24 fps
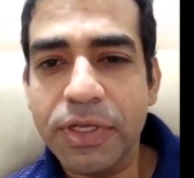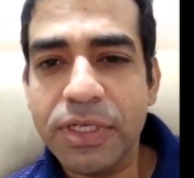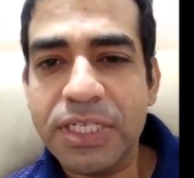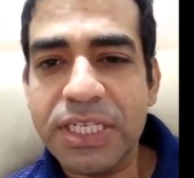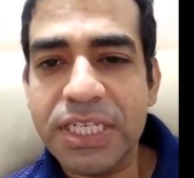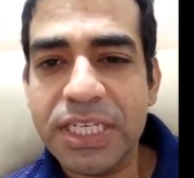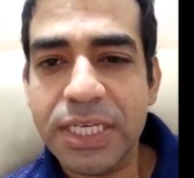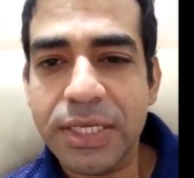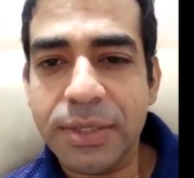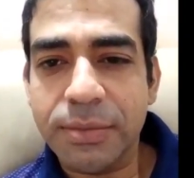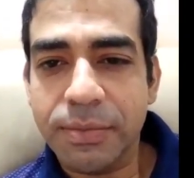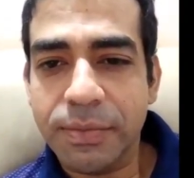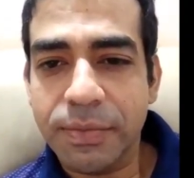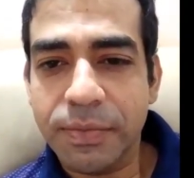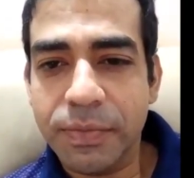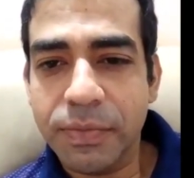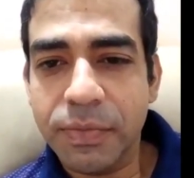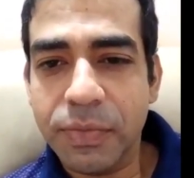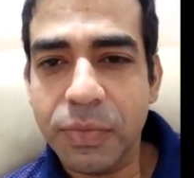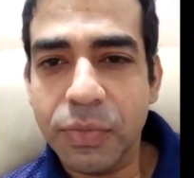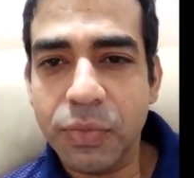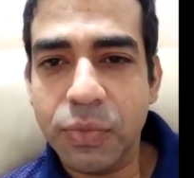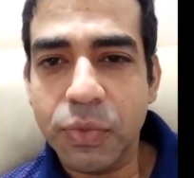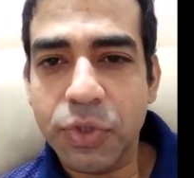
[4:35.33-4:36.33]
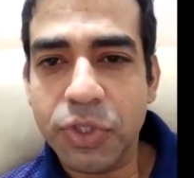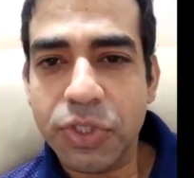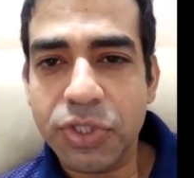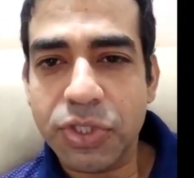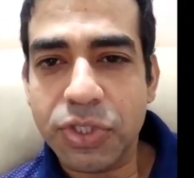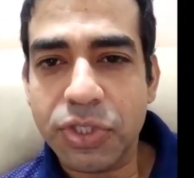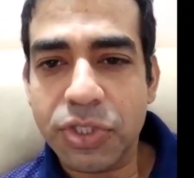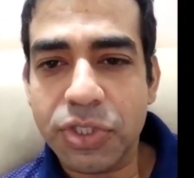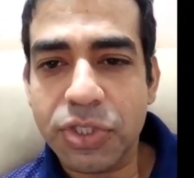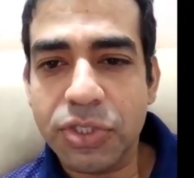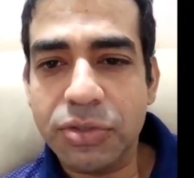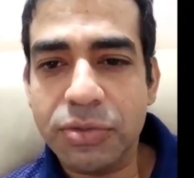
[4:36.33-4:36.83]
team, which
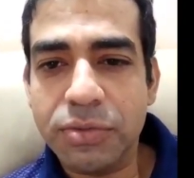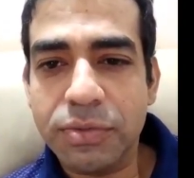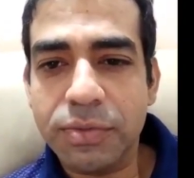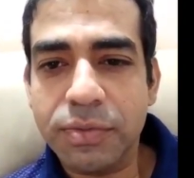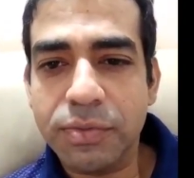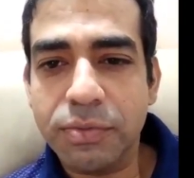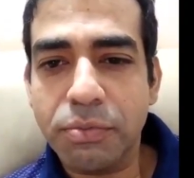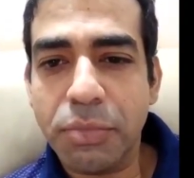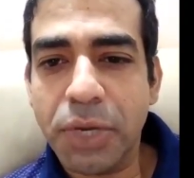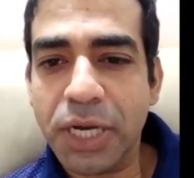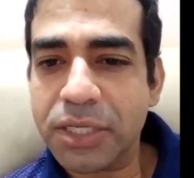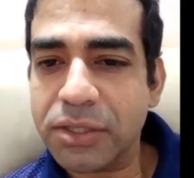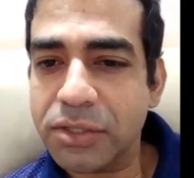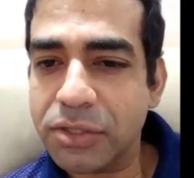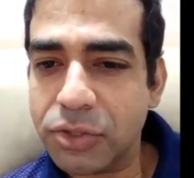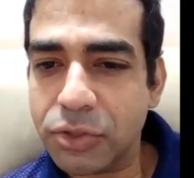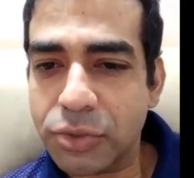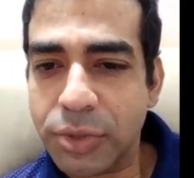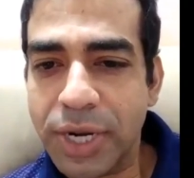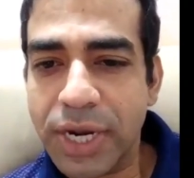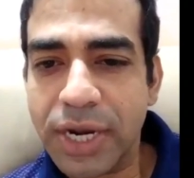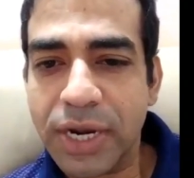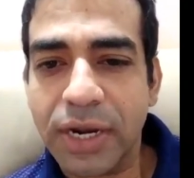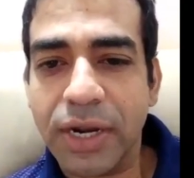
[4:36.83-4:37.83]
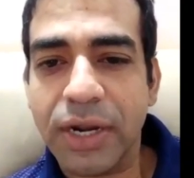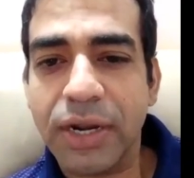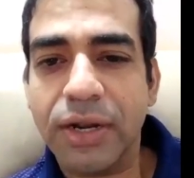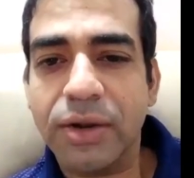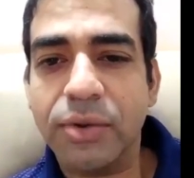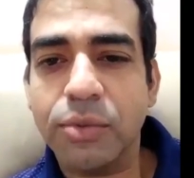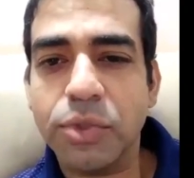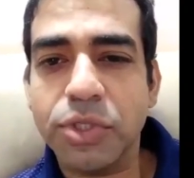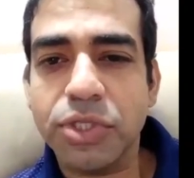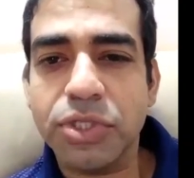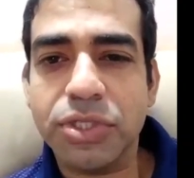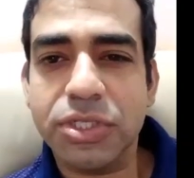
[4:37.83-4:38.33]
is buck the trend
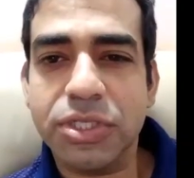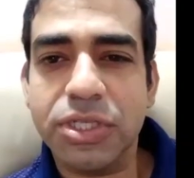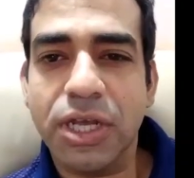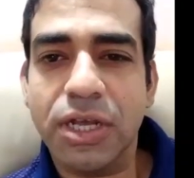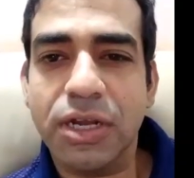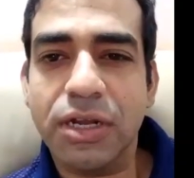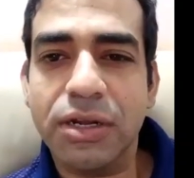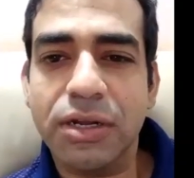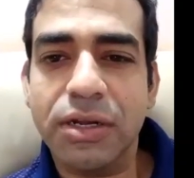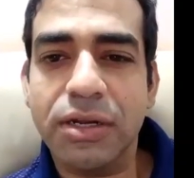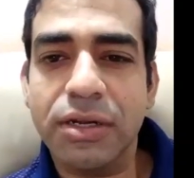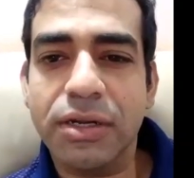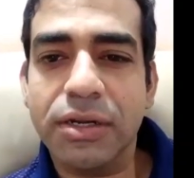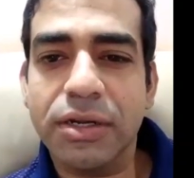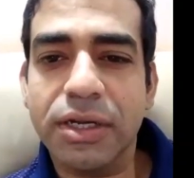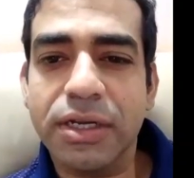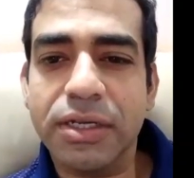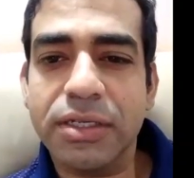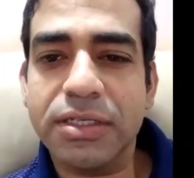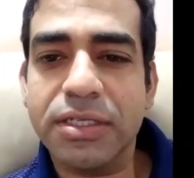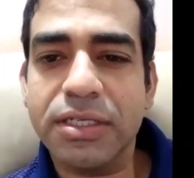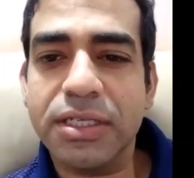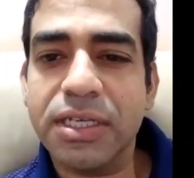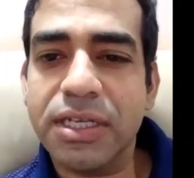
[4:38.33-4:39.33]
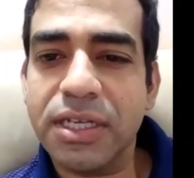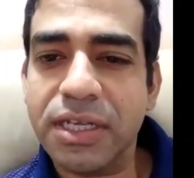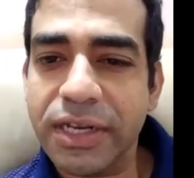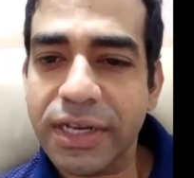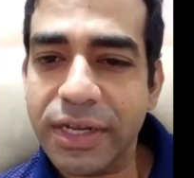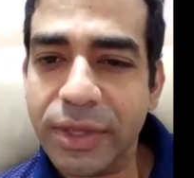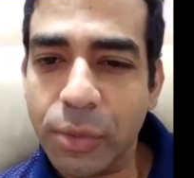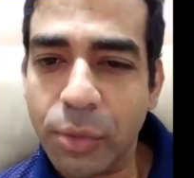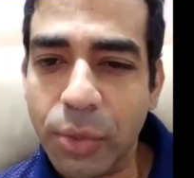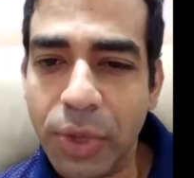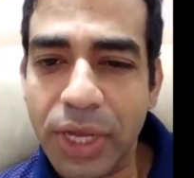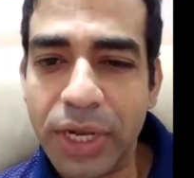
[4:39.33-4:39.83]
and which has done
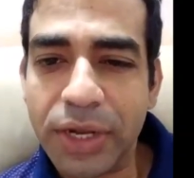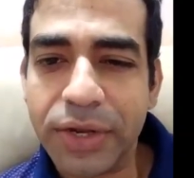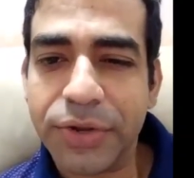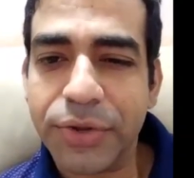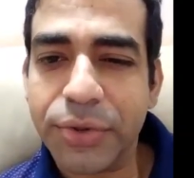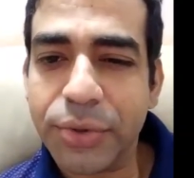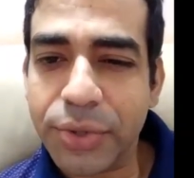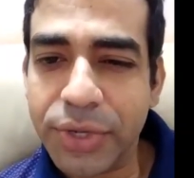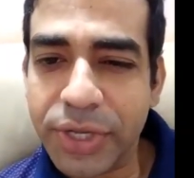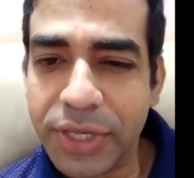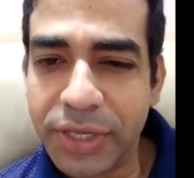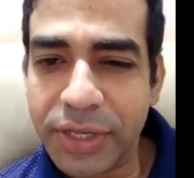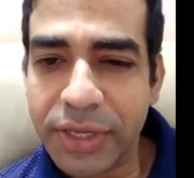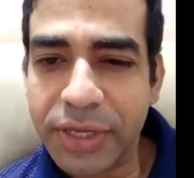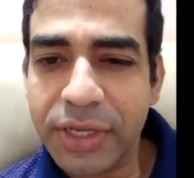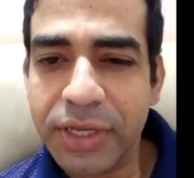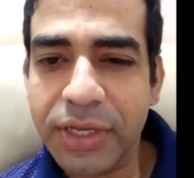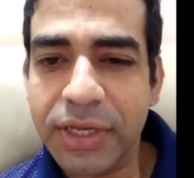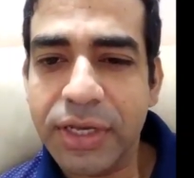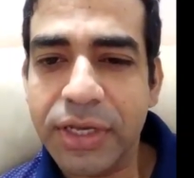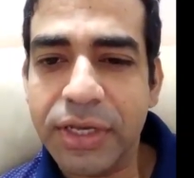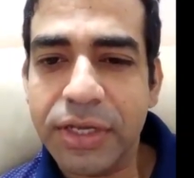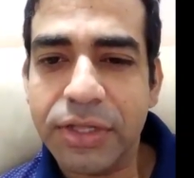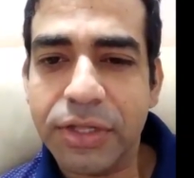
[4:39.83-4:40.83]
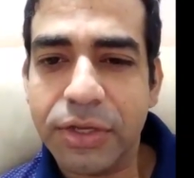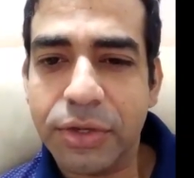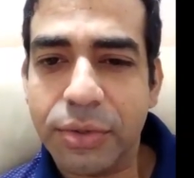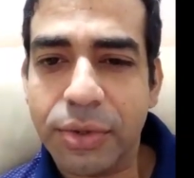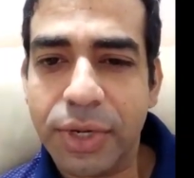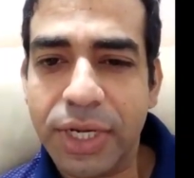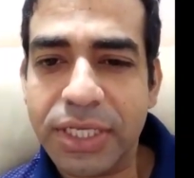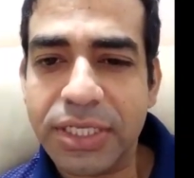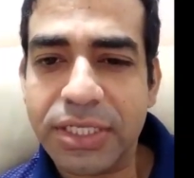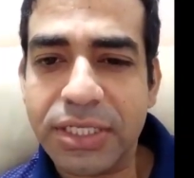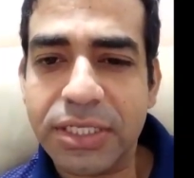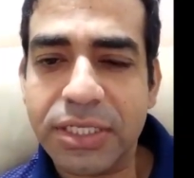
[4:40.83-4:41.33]
exceedingly well during the
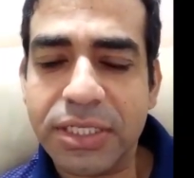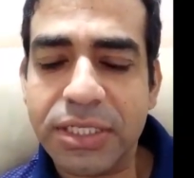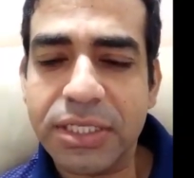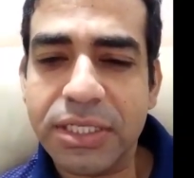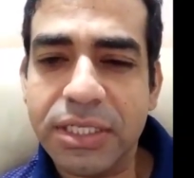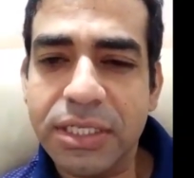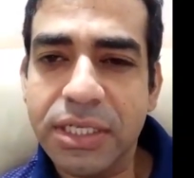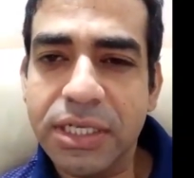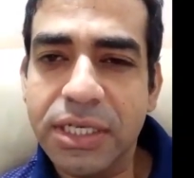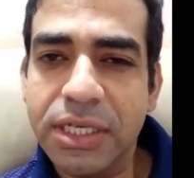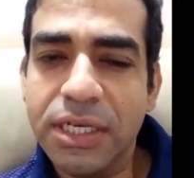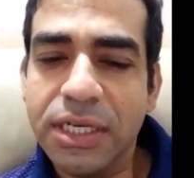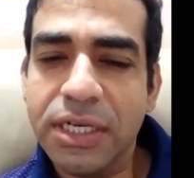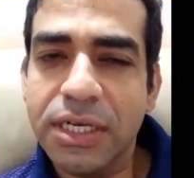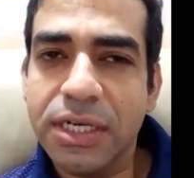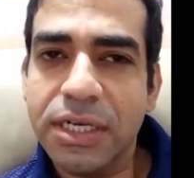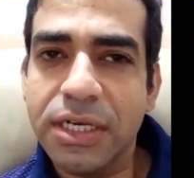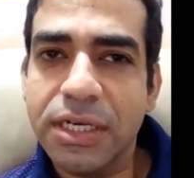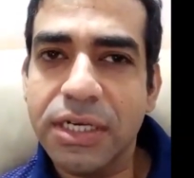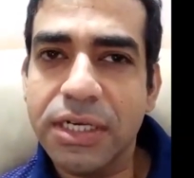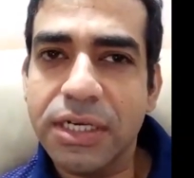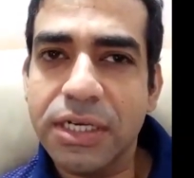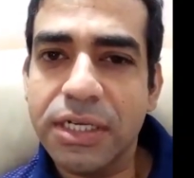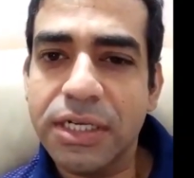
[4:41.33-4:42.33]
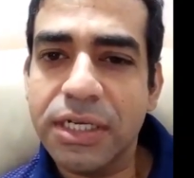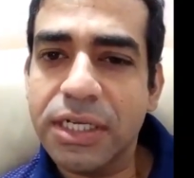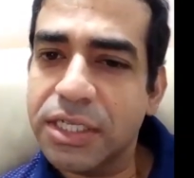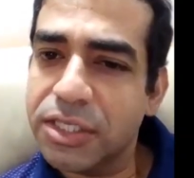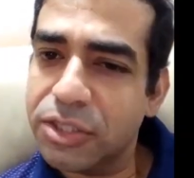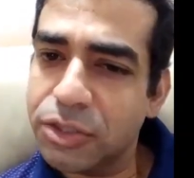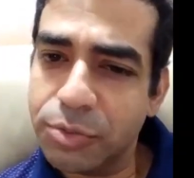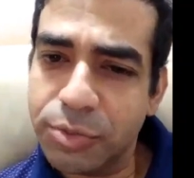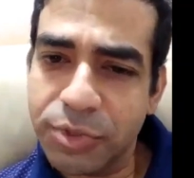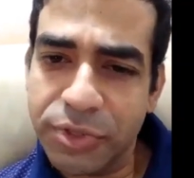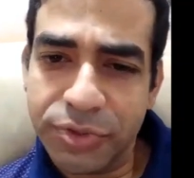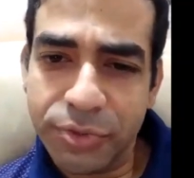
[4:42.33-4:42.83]
crisis,
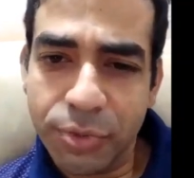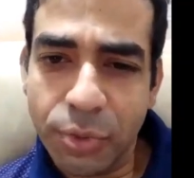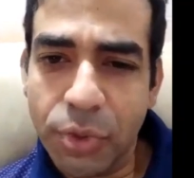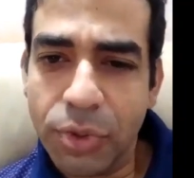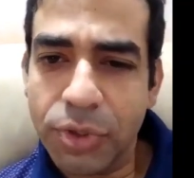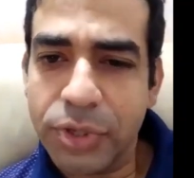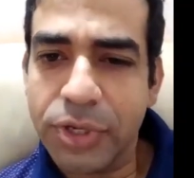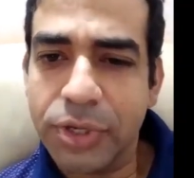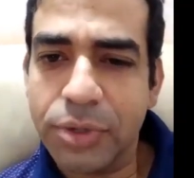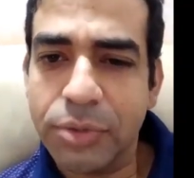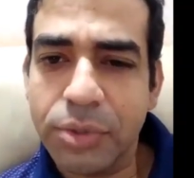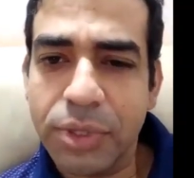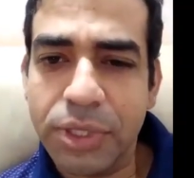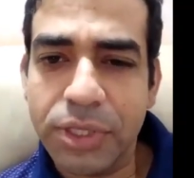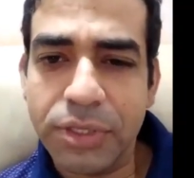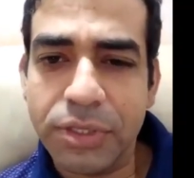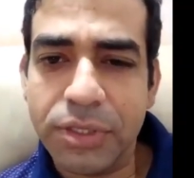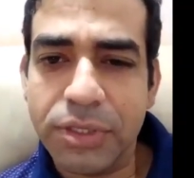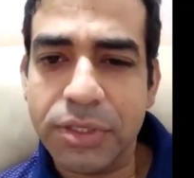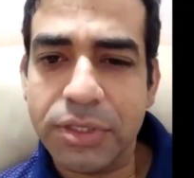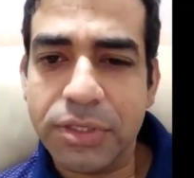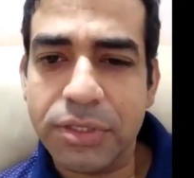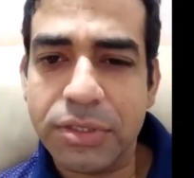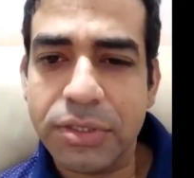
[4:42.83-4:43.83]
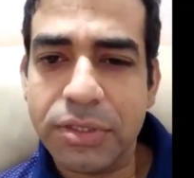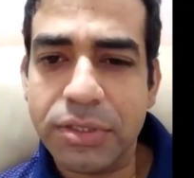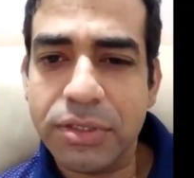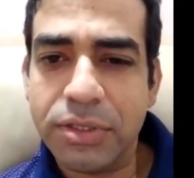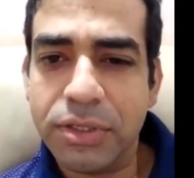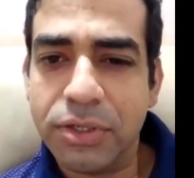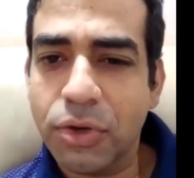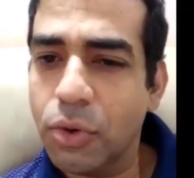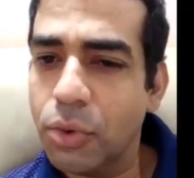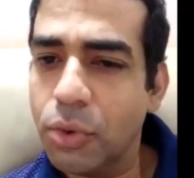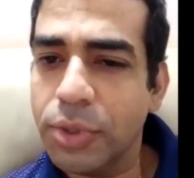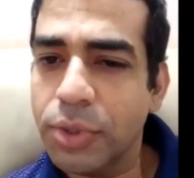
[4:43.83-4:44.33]
needs to be rewarded, whether it is
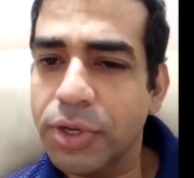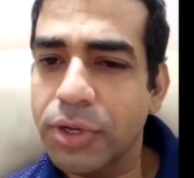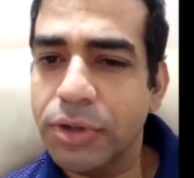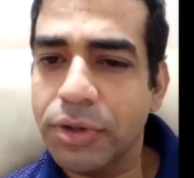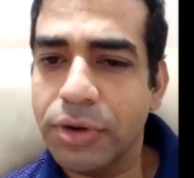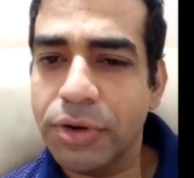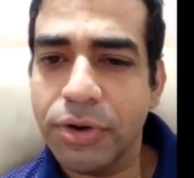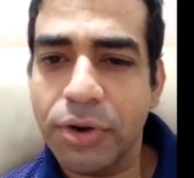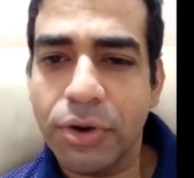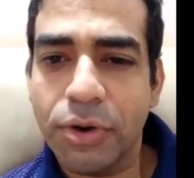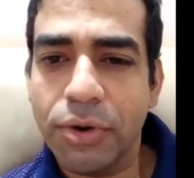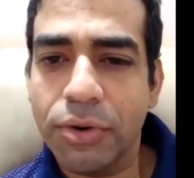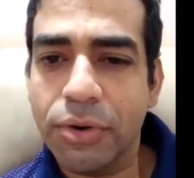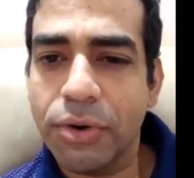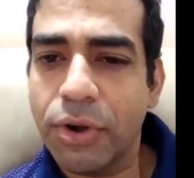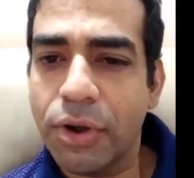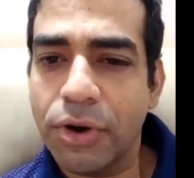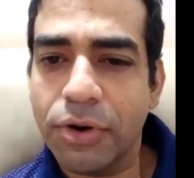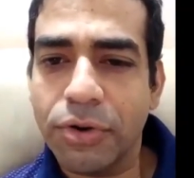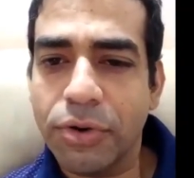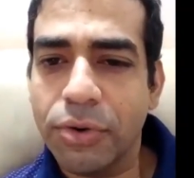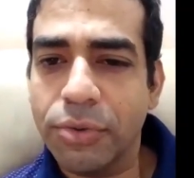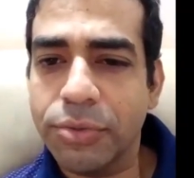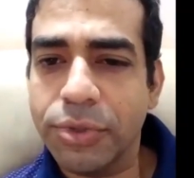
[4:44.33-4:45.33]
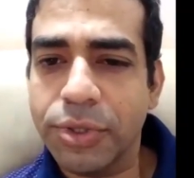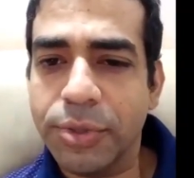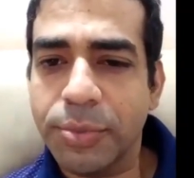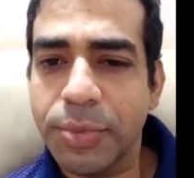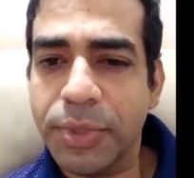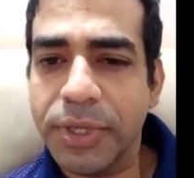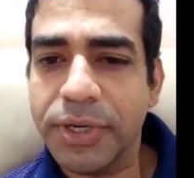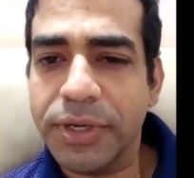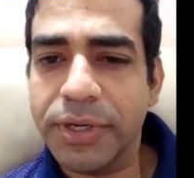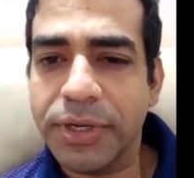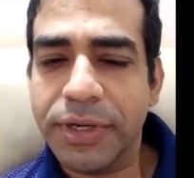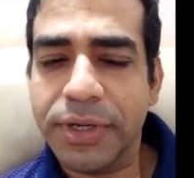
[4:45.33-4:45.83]
COVID or a non-COVID
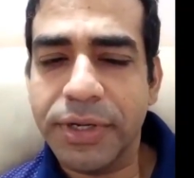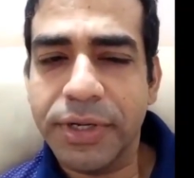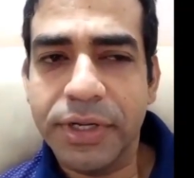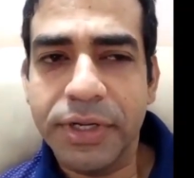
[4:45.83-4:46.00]
period.